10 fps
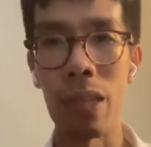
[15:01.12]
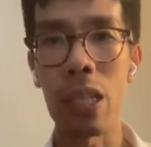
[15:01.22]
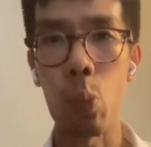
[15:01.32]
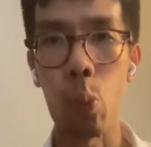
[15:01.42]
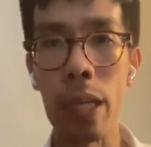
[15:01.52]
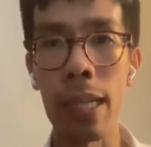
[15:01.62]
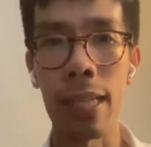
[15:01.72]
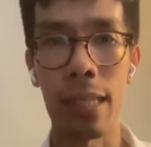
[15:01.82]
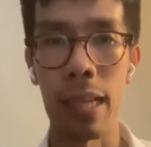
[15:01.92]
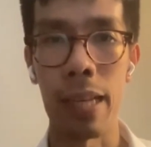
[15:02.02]
is really
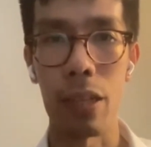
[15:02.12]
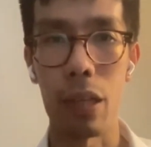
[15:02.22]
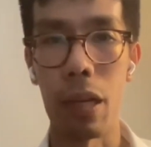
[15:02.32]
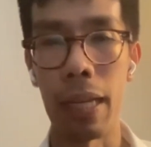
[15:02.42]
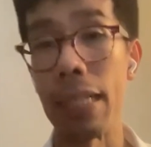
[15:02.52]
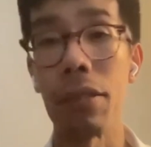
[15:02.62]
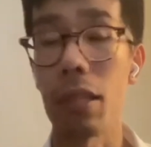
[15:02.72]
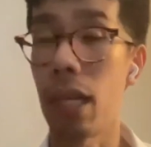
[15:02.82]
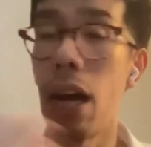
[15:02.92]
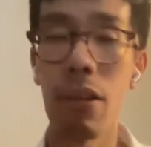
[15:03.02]
willing to let at least the
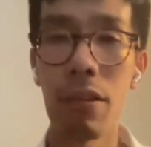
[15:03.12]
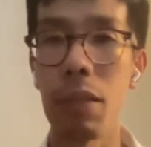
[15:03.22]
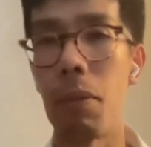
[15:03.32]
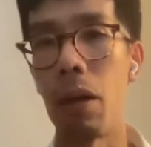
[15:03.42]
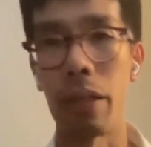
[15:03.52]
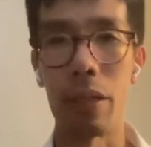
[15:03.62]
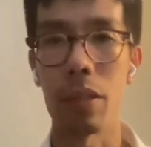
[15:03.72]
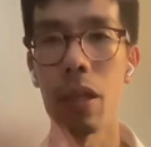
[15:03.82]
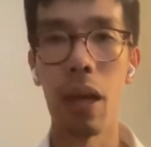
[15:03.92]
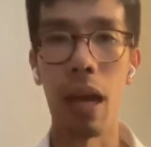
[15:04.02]
currency
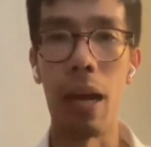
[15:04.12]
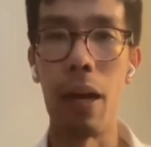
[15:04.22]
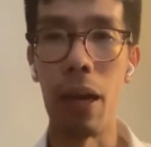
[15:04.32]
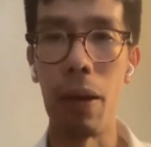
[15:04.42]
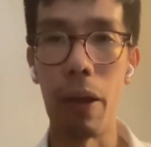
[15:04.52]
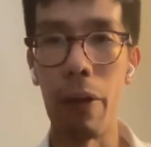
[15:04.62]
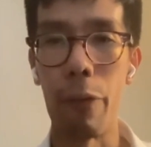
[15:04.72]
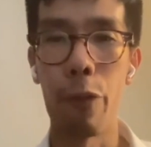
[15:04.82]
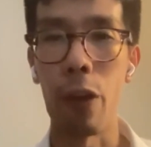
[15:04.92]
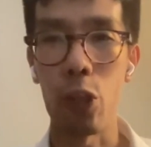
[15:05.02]
markets
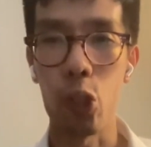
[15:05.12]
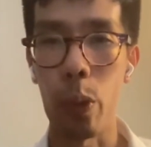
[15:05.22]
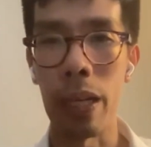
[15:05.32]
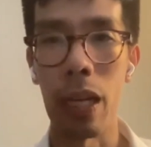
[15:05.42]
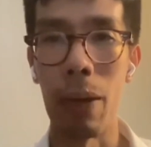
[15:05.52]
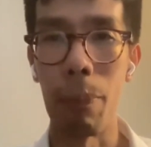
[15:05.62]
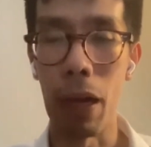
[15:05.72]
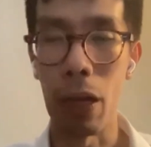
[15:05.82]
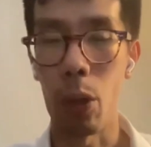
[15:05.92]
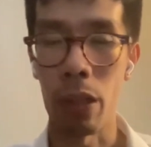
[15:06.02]
fluctuate
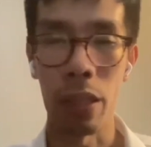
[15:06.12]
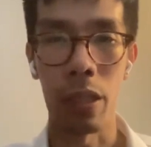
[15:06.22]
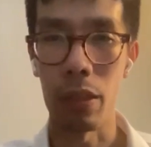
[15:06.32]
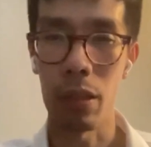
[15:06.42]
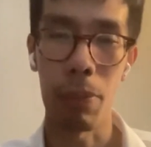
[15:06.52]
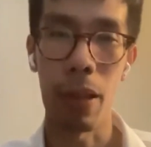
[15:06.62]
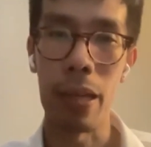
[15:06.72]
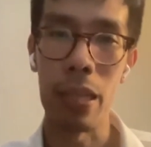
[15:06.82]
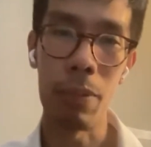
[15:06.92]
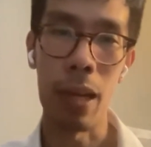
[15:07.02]
according to supply
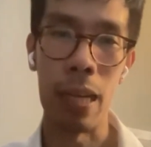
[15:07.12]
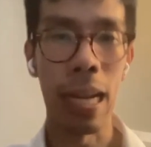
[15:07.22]
and demand.